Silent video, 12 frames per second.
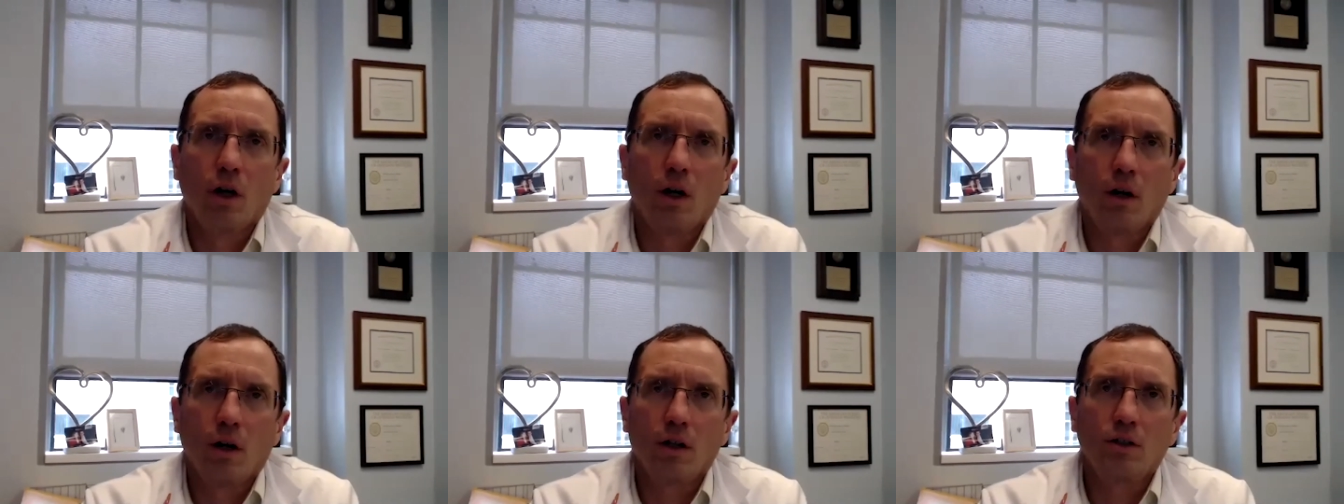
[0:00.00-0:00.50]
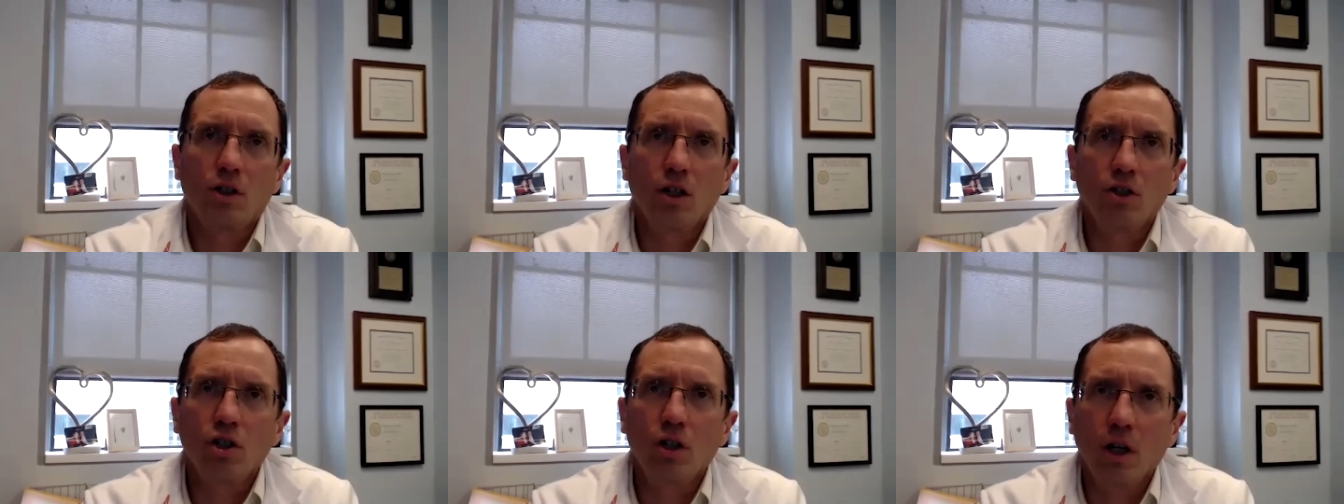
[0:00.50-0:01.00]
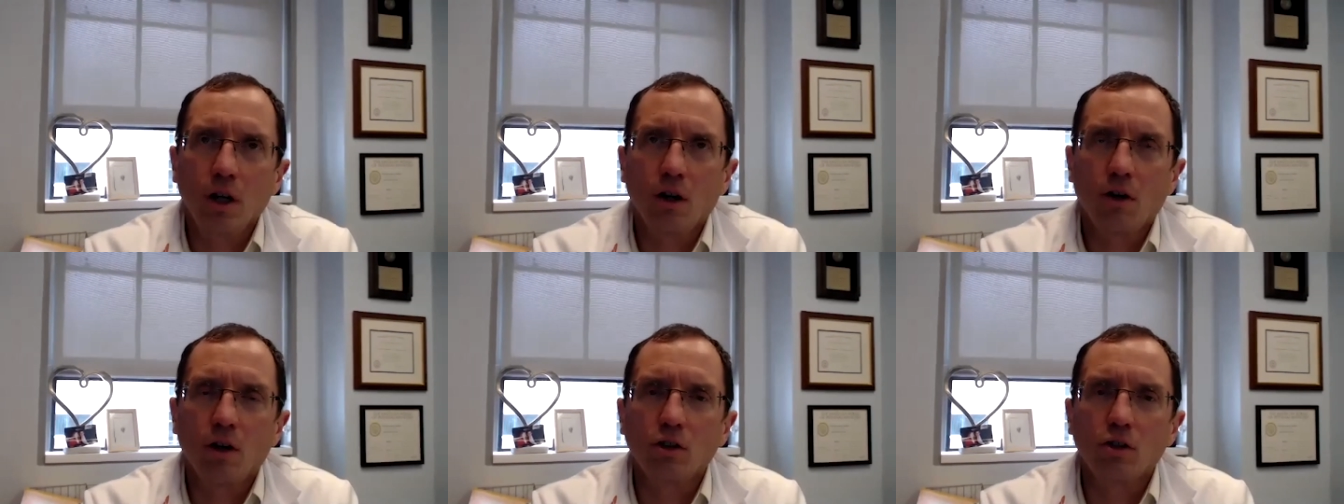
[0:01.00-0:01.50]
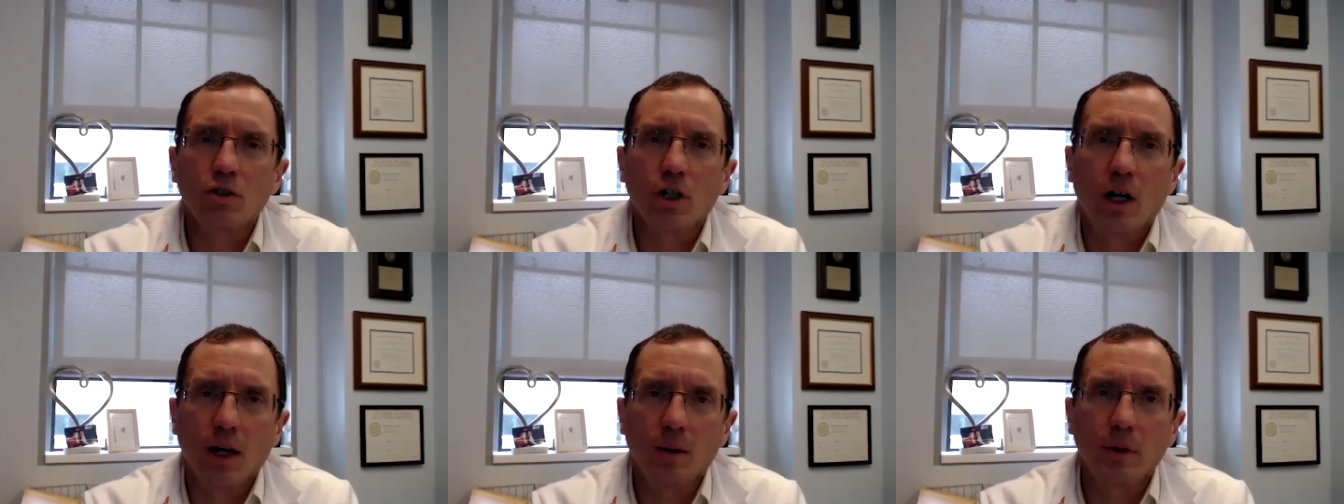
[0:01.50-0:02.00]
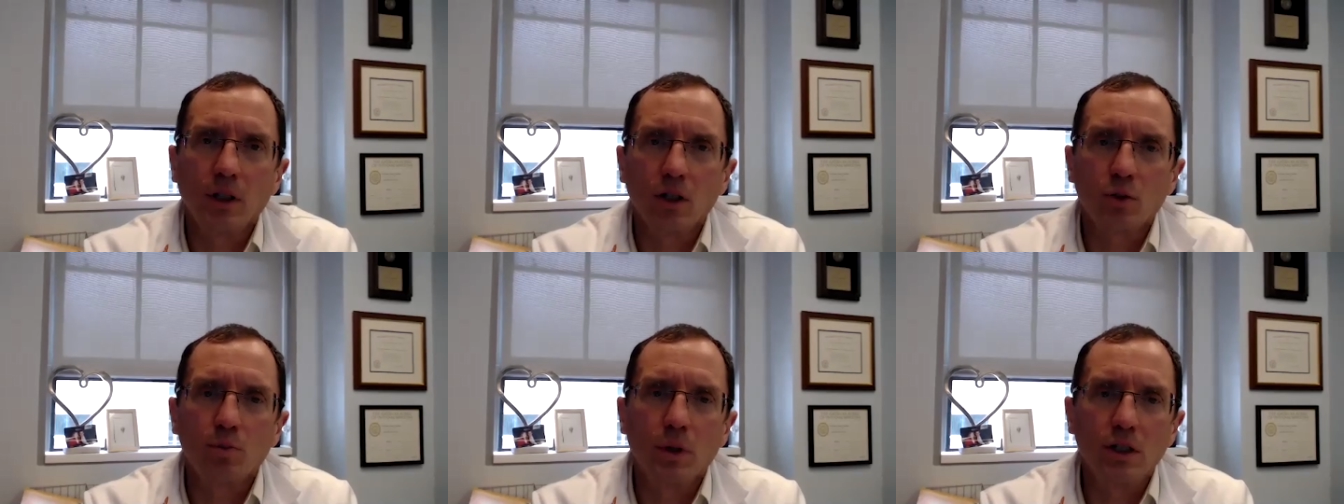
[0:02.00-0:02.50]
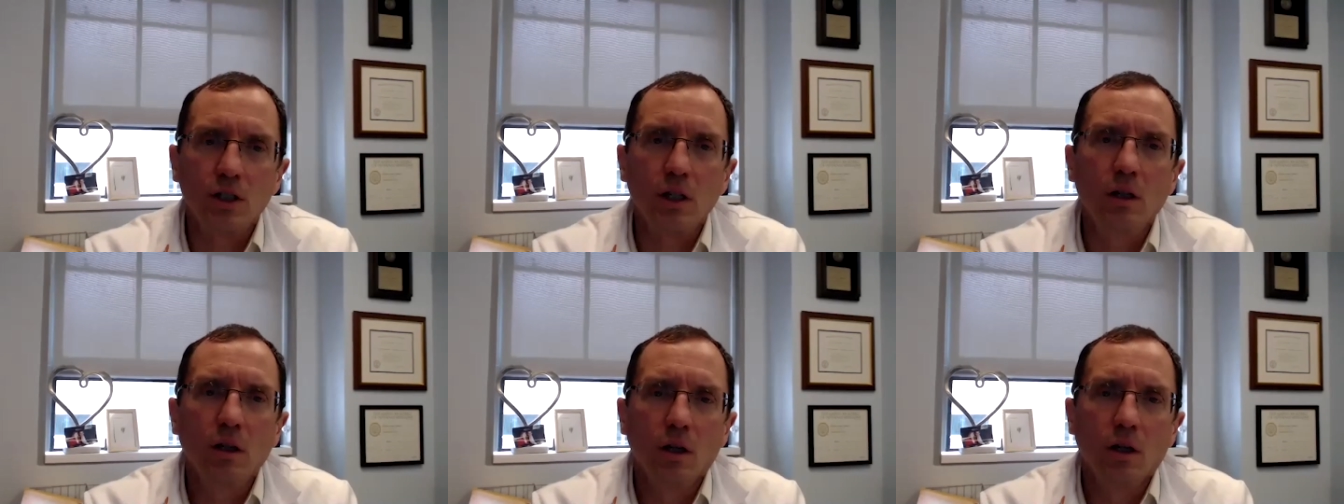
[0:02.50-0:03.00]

uh, attention here and your time in this busy